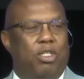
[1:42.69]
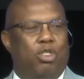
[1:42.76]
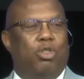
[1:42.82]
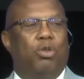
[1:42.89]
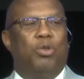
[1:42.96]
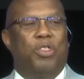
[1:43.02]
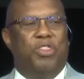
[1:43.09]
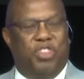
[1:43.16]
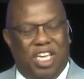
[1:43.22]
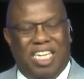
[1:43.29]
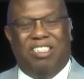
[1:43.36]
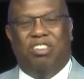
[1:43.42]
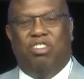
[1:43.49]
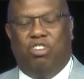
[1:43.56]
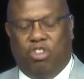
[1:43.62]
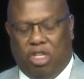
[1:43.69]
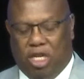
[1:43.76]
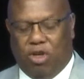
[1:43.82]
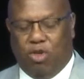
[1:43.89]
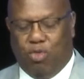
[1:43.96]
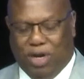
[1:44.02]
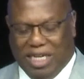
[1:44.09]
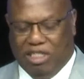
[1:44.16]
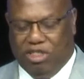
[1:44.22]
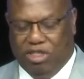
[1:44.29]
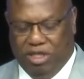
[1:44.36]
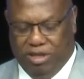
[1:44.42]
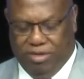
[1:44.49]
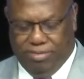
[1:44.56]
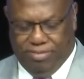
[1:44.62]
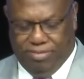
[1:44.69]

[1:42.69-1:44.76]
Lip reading: to this generation.